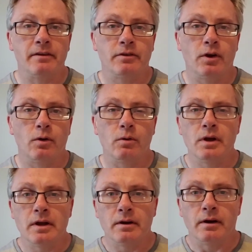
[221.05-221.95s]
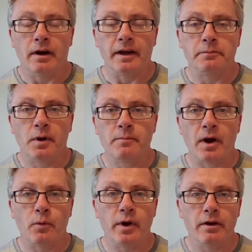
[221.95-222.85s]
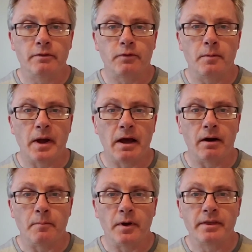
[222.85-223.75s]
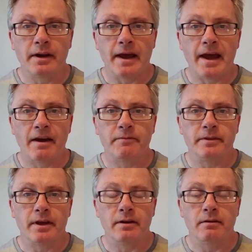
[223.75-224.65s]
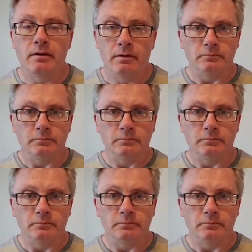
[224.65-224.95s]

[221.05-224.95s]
So I spun my wheels for about a month and a half, and then